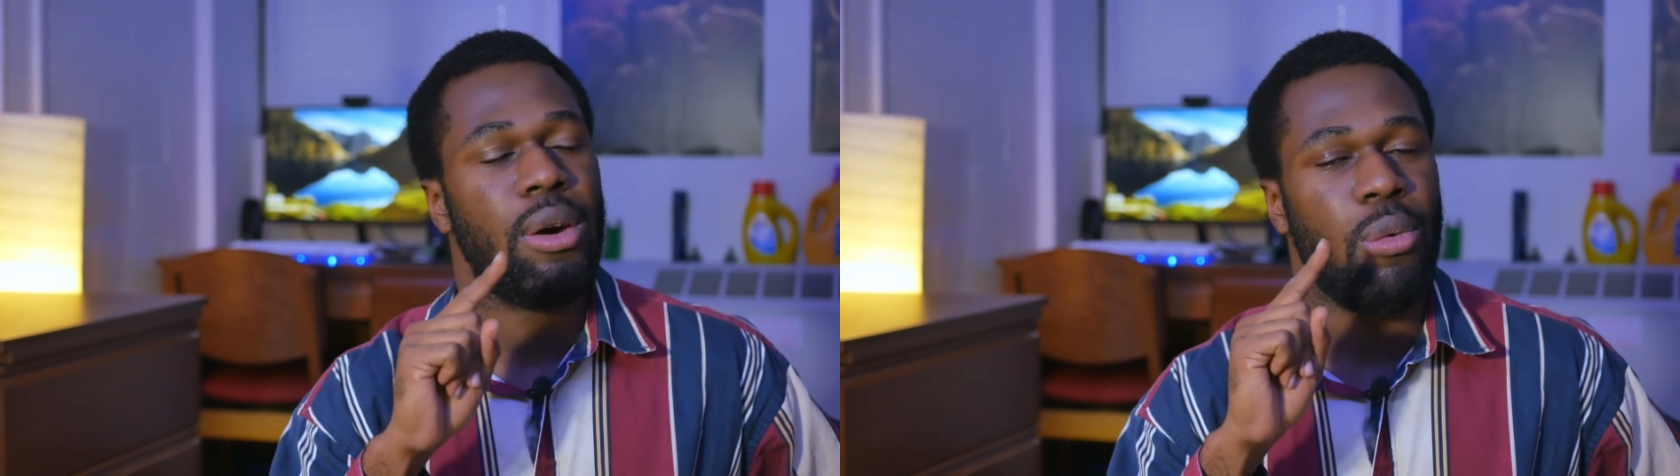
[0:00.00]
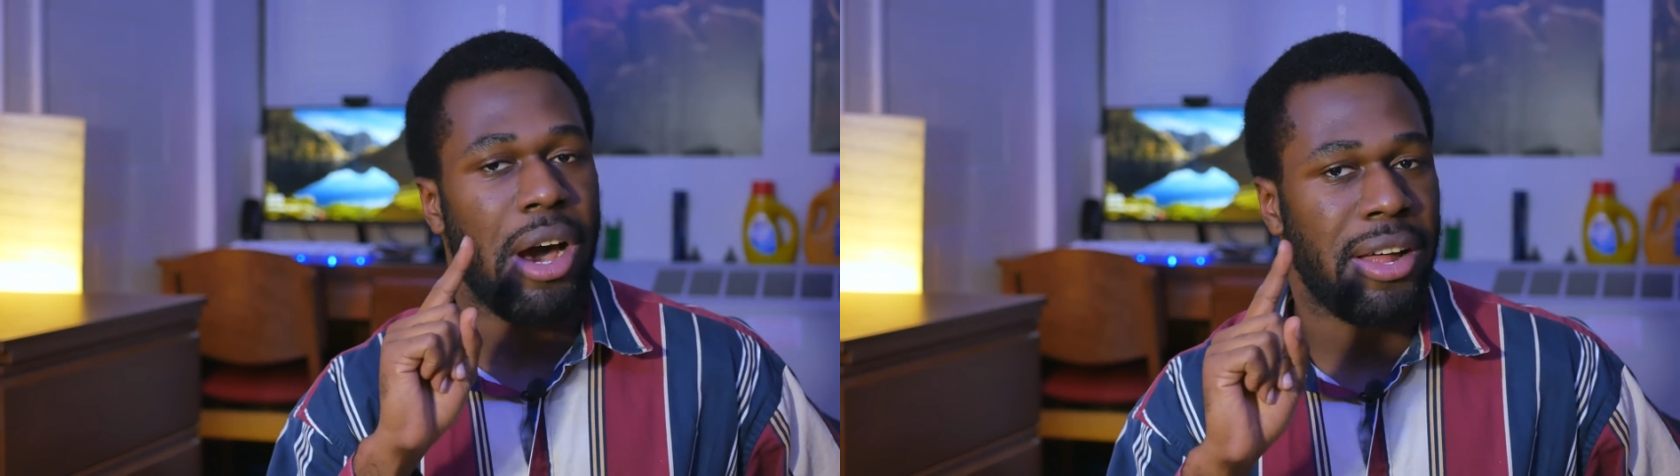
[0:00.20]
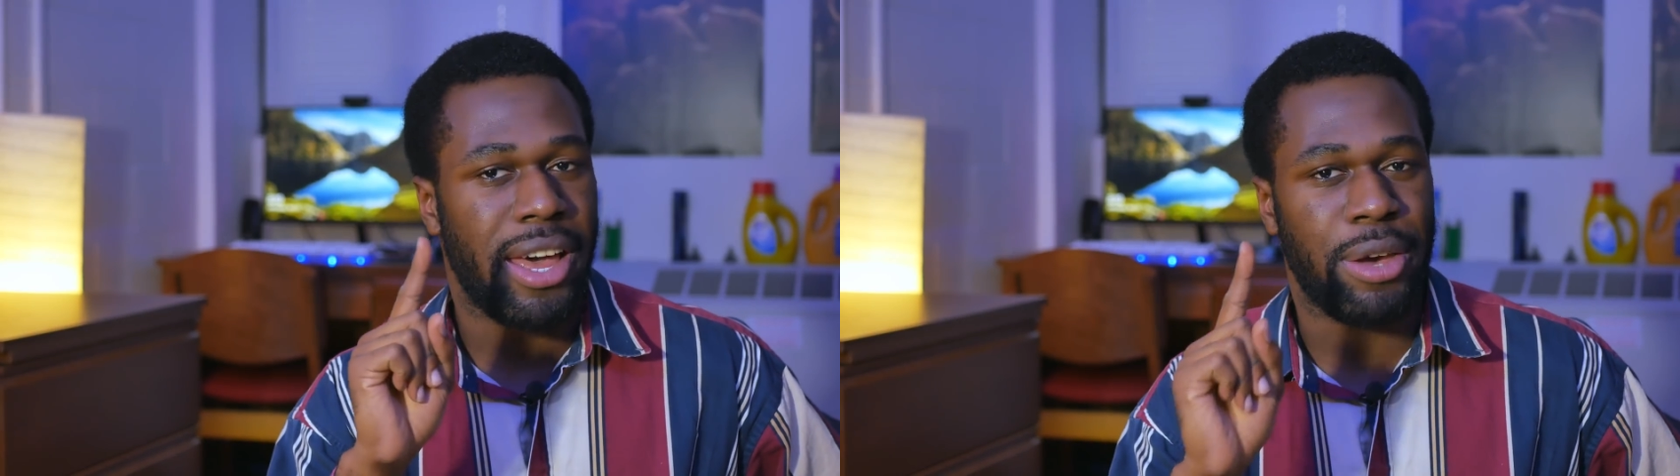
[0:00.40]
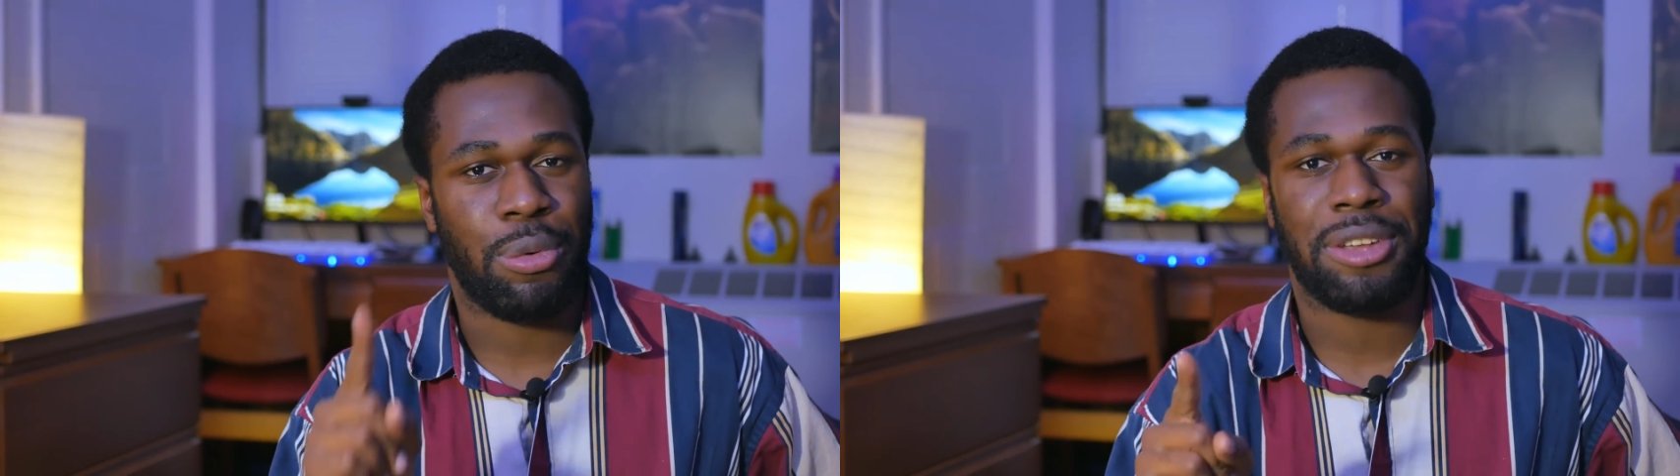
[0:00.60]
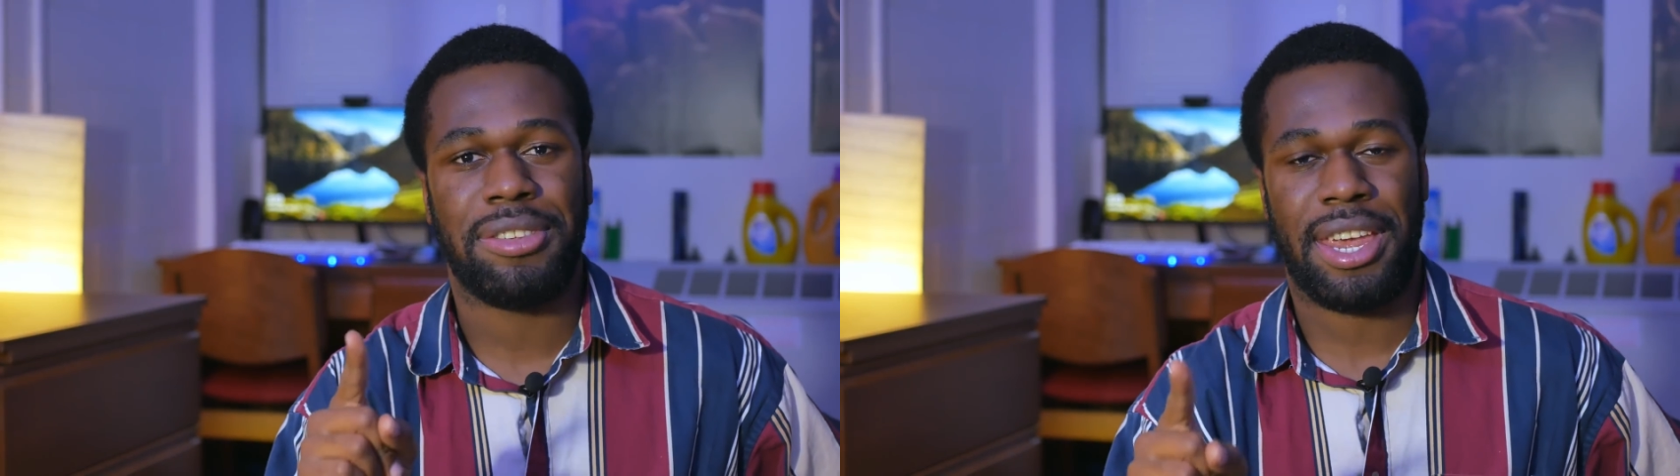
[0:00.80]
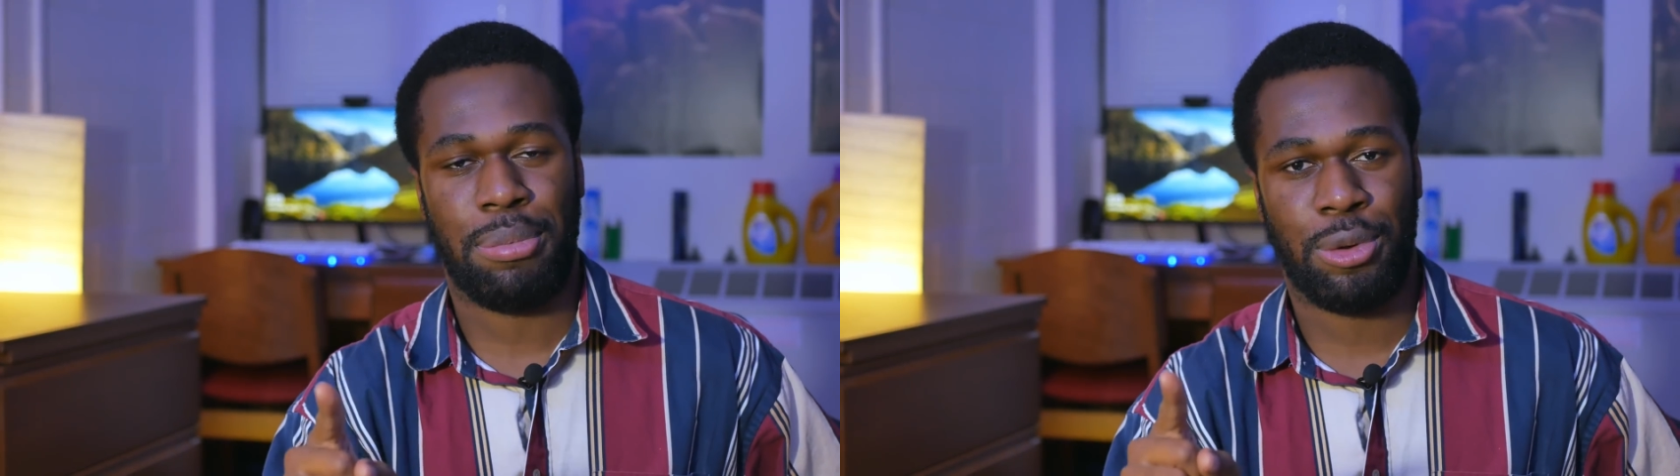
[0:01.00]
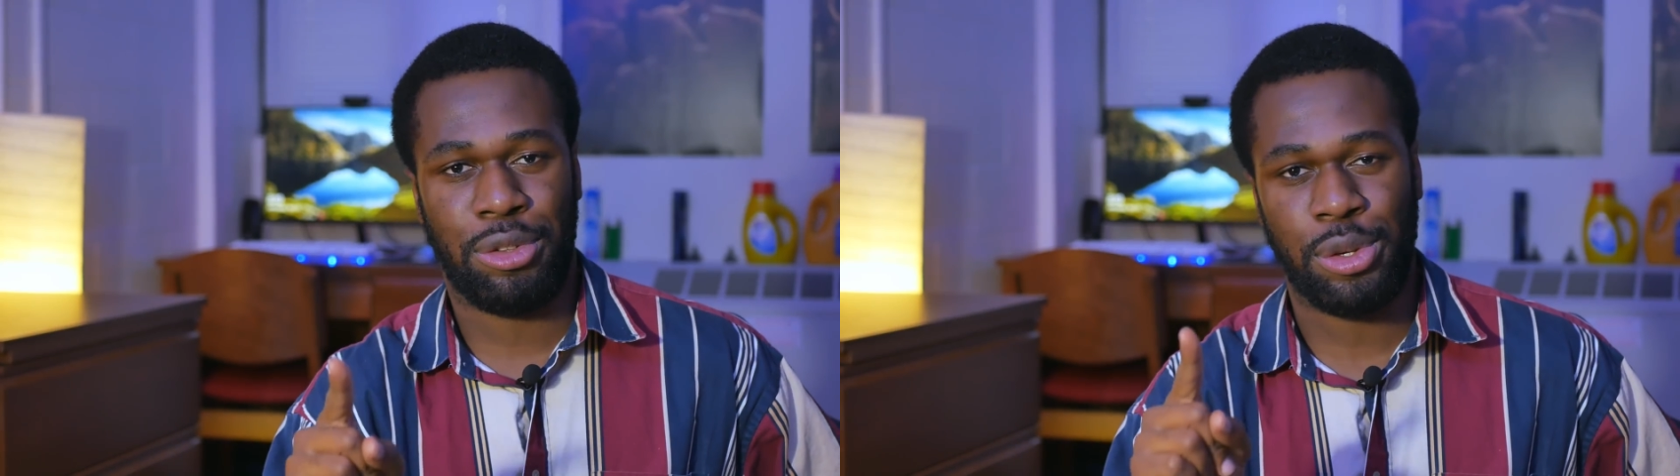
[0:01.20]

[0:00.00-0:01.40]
while I was able